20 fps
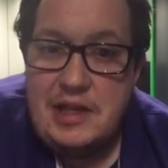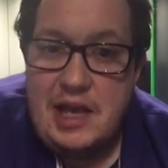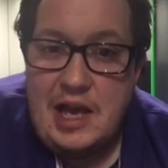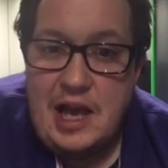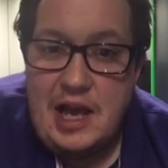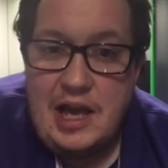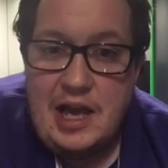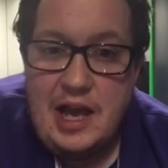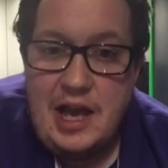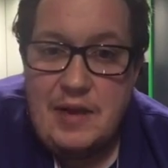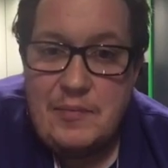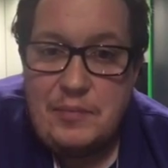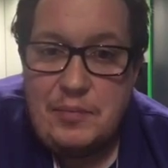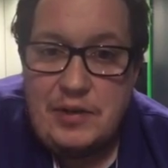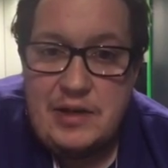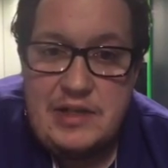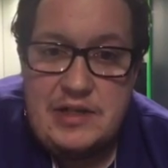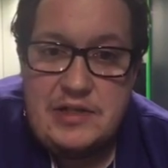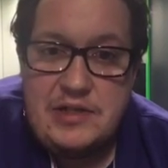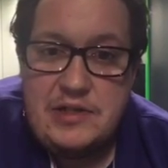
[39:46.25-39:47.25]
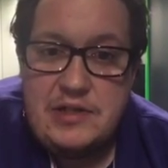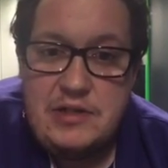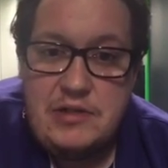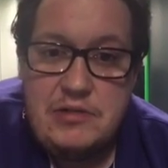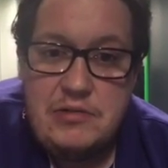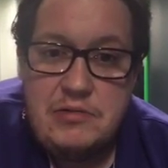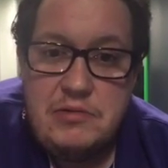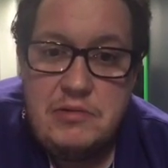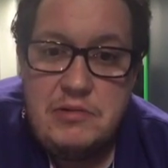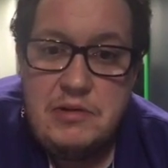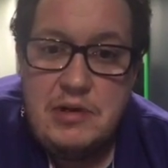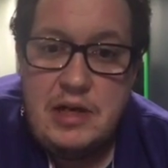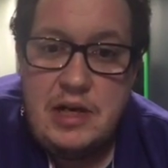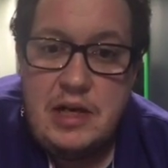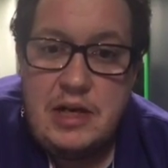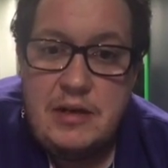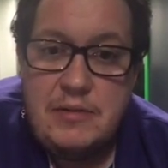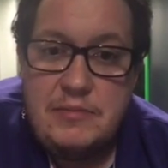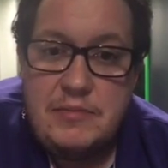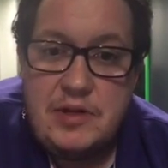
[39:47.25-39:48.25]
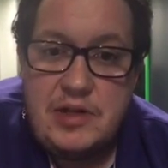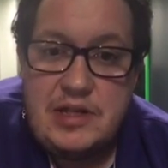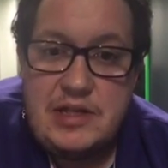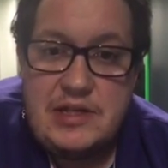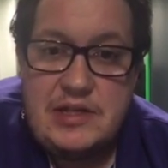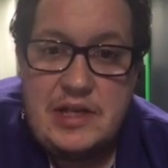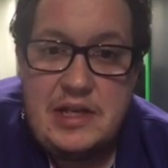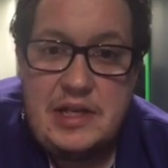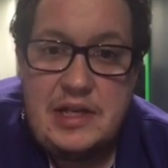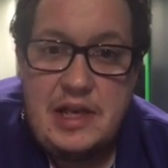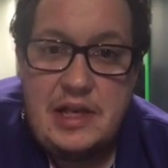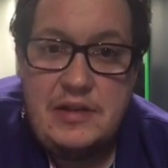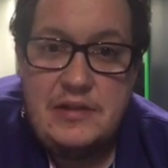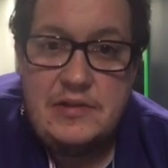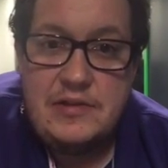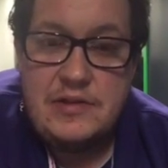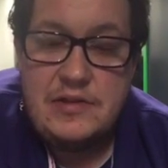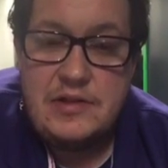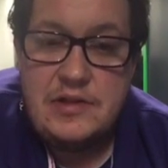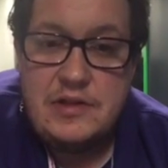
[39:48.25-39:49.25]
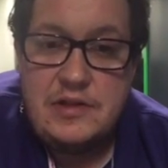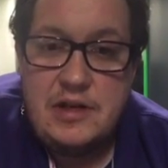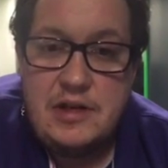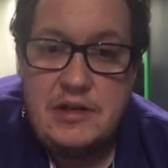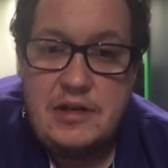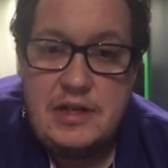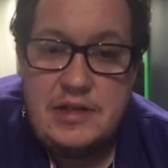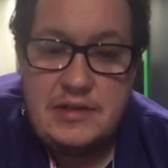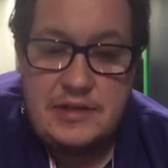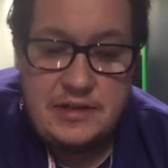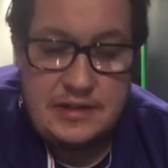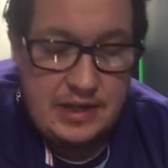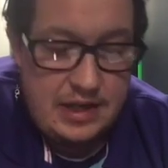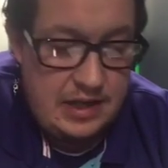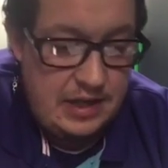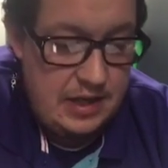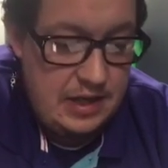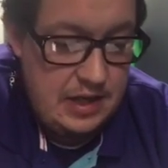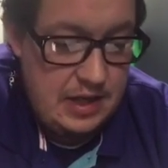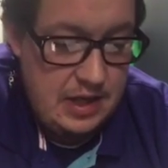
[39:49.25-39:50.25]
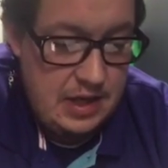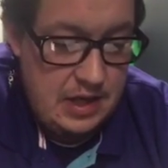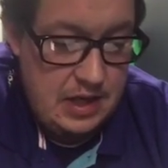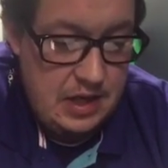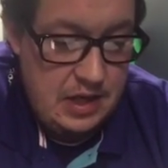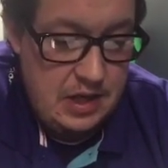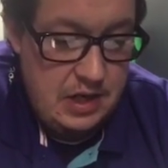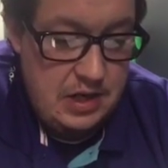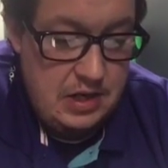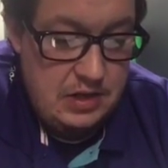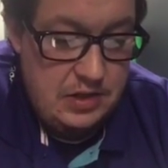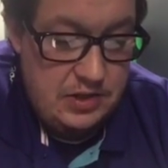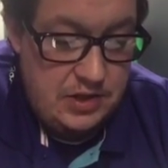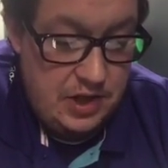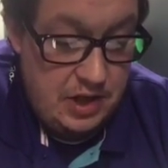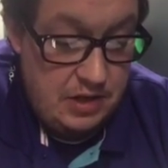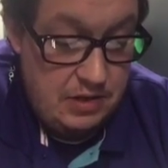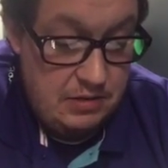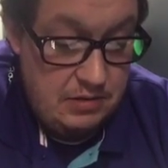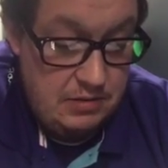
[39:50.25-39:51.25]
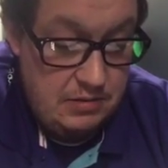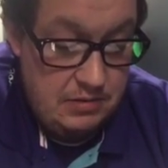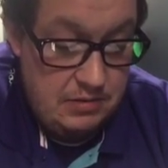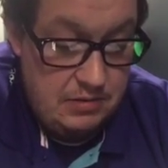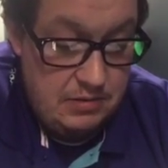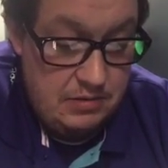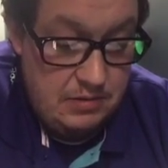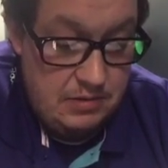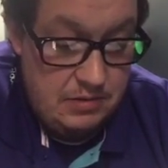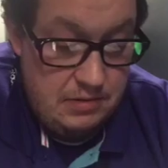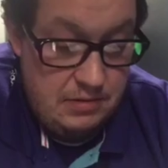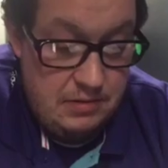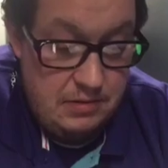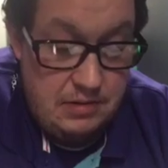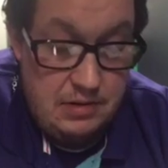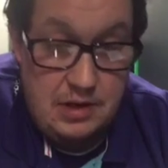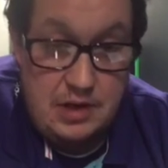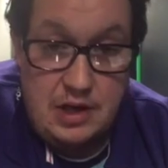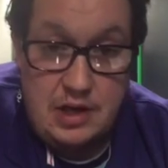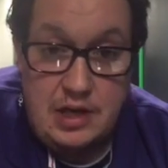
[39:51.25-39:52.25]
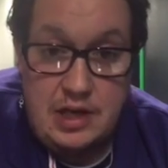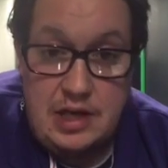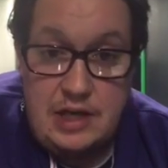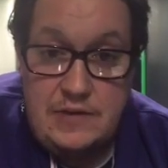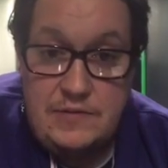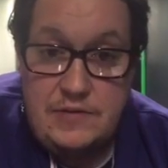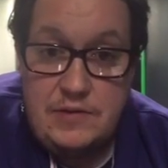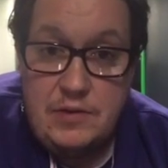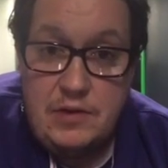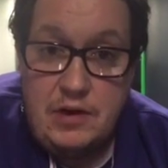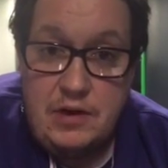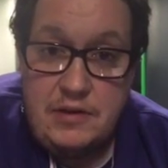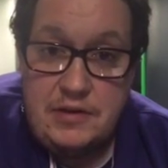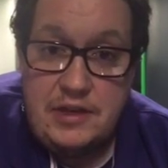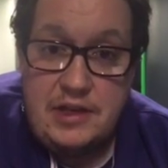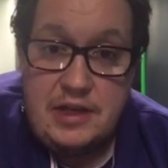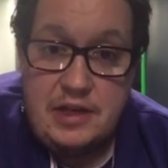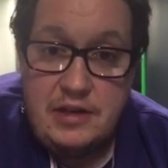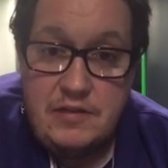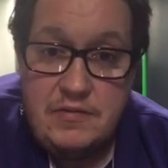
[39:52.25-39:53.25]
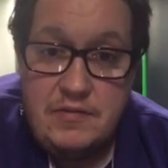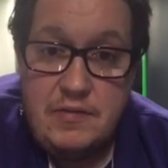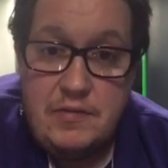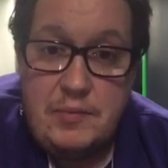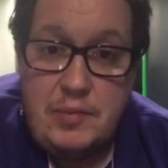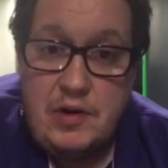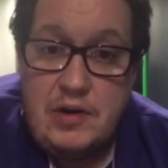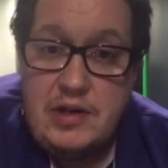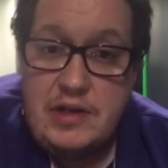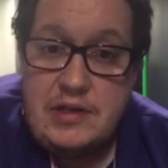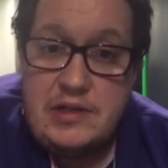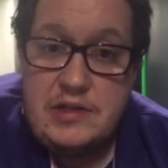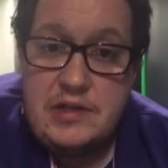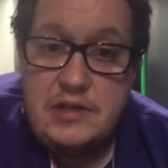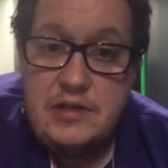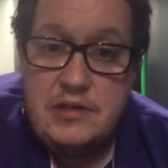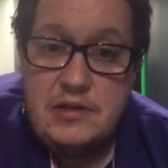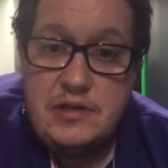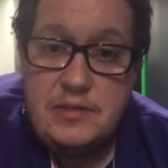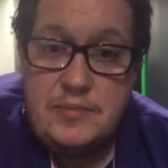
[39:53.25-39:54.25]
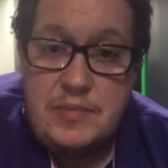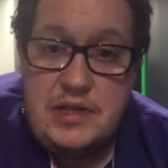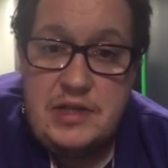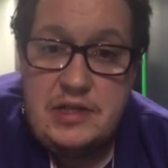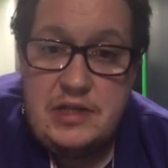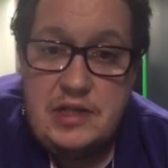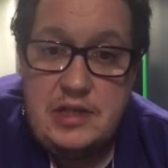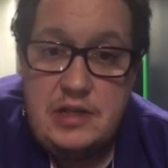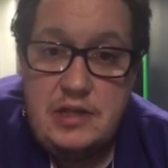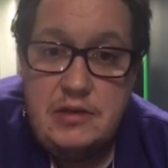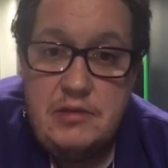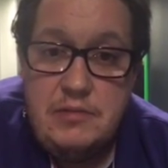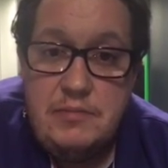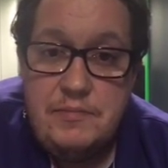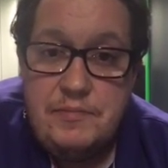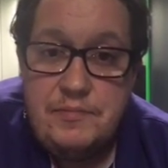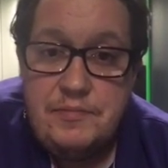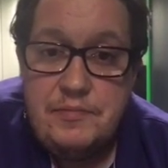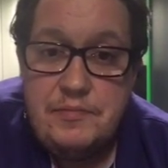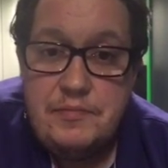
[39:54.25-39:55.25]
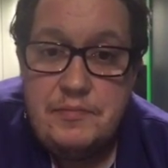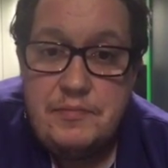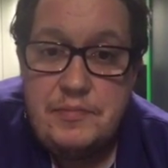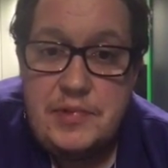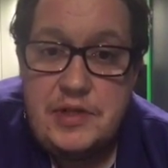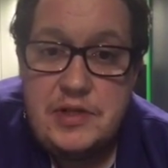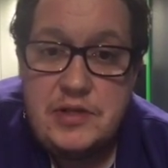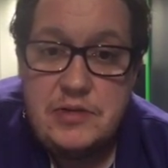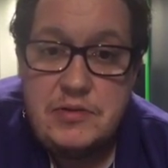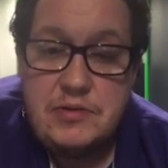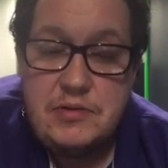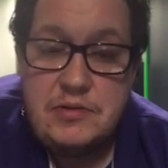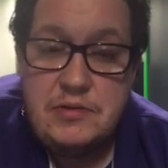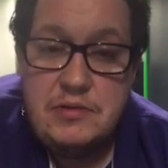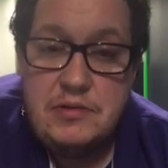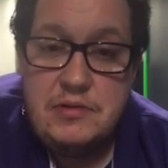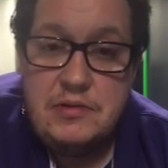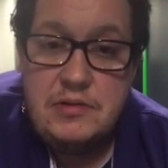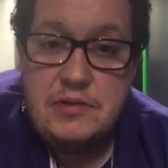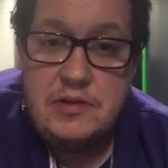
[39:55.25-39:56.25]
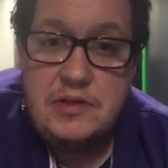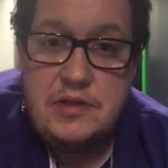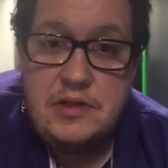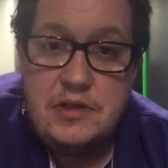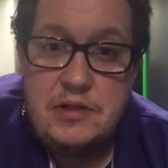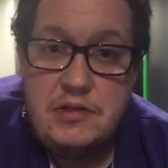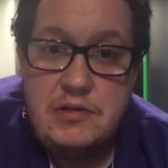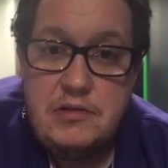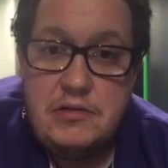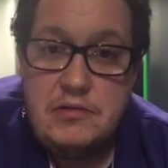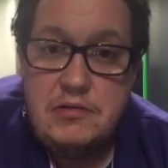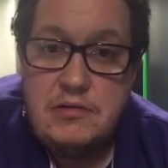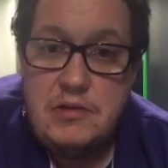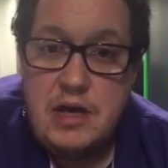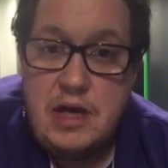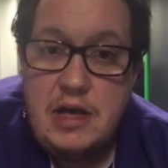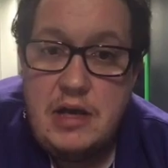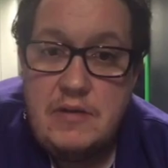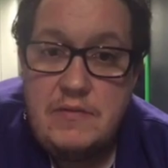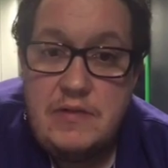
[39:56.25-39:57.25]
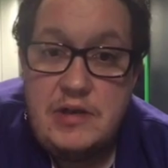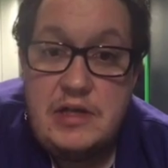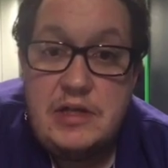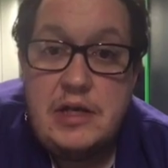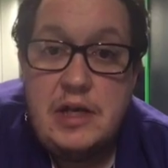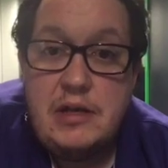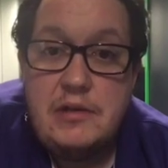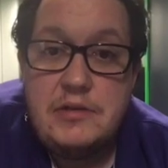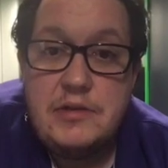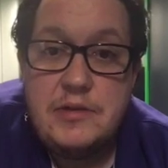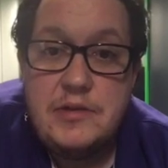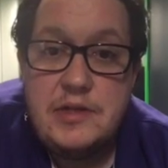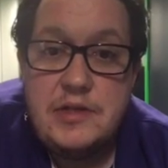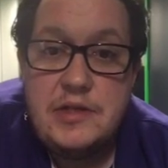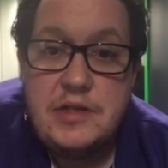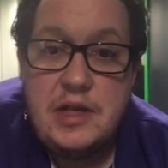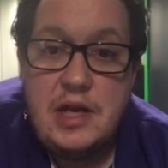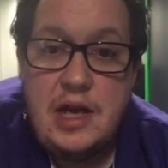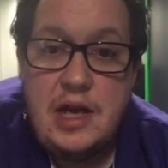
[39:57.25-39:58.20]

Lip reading: And please do, like I say, get in touch and don't hesitate. So, if you are thinking of applying to BCU, be sure to reach out to us